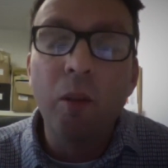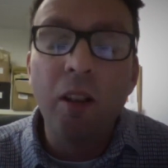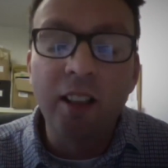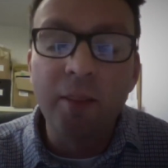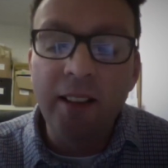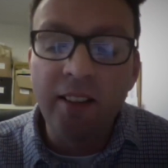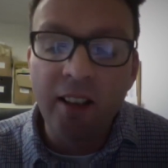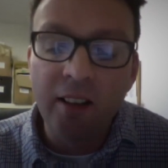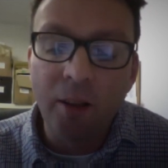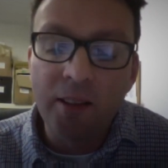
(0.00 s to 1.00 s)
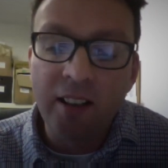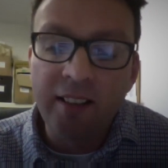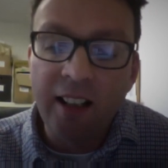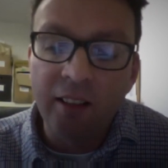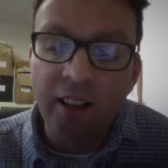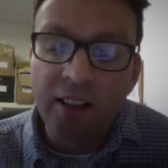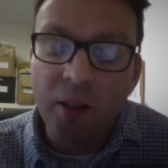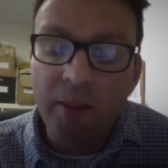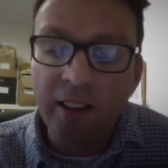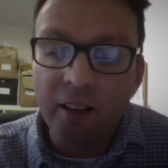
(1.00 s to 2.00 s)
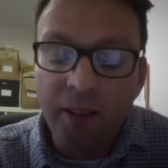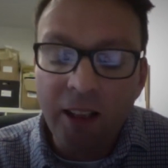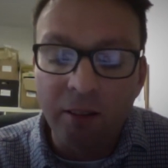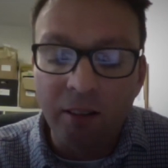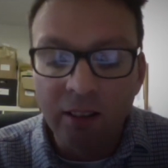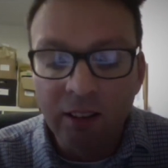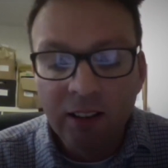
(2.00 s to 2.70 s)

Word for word: world has been turned upside down, like so many other people.